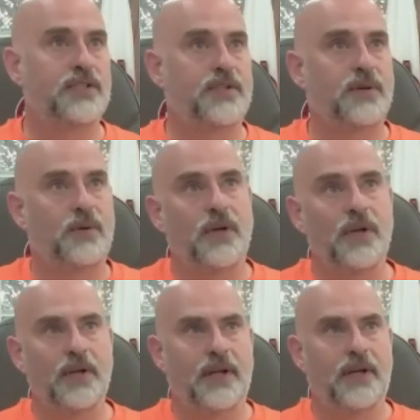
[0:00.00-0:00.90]
So
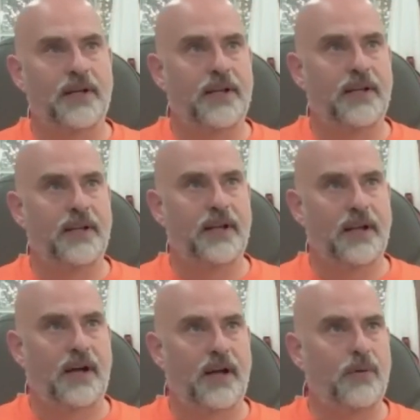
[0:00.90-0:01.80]

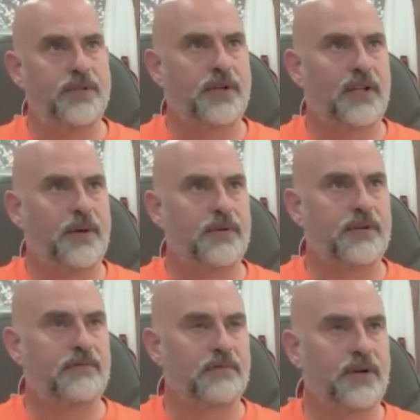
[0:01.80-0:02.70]
I always thought that was
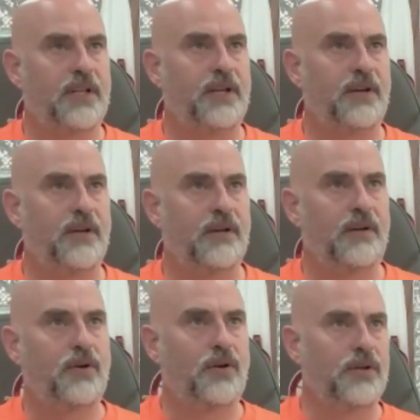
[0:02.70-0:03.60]
a really
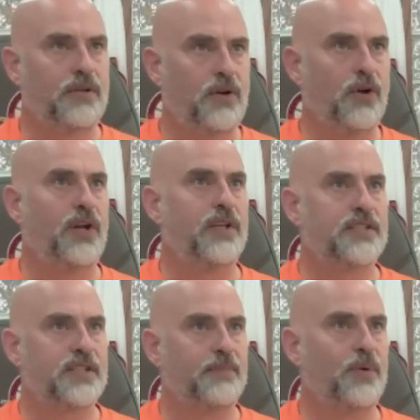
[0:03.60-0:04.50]
good and
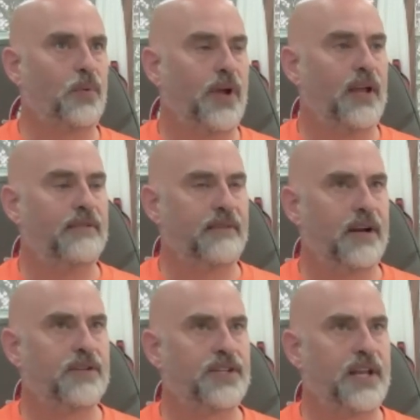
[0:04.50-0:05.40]
simple way of
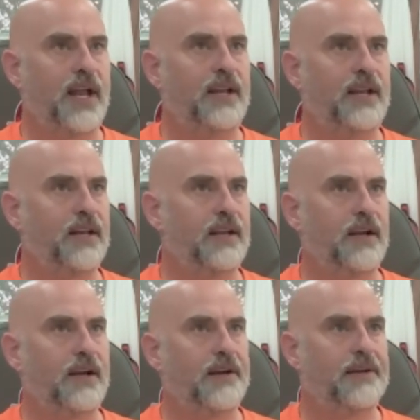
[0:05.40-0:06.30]
understanding
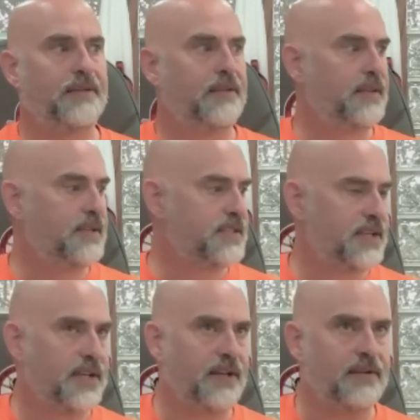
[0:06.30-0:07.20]
this
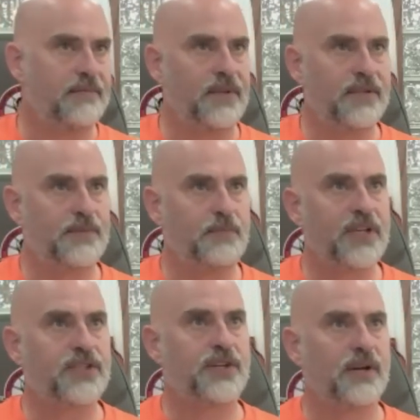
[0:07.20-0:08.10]

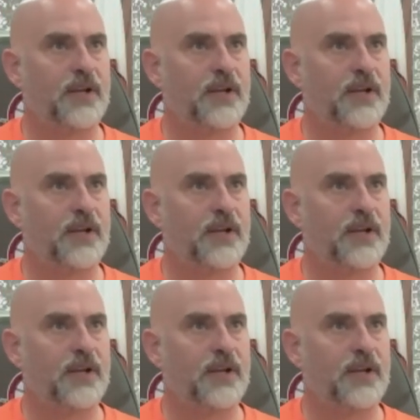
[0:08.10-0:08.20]
mixture.